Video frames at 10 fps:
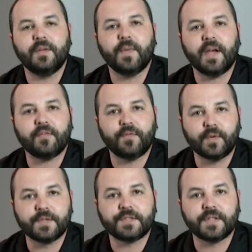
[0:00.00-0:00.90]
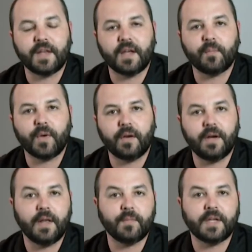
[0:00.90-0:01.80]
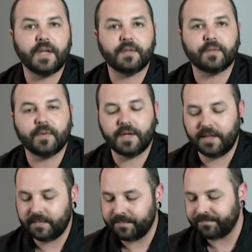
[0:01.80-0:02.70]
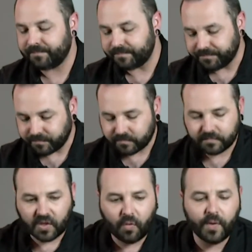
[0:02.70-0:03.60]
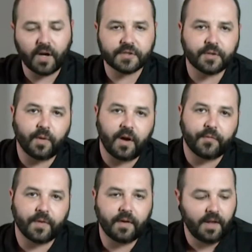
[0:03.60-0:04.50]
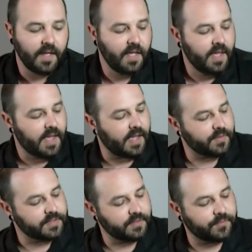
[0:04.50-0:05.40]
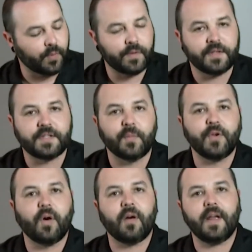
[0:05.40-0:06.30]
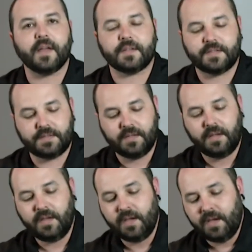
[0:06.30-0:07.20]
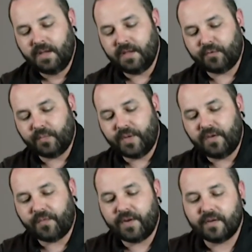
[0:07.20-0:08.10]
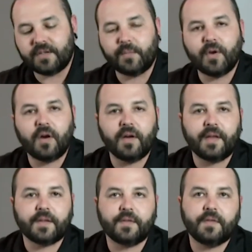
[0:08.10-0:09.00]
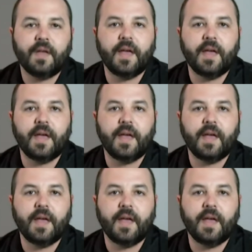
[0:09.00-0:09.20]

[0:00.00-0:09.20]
manifold setup on an MK3. We also offer housings for the WRX. This would be for your WRX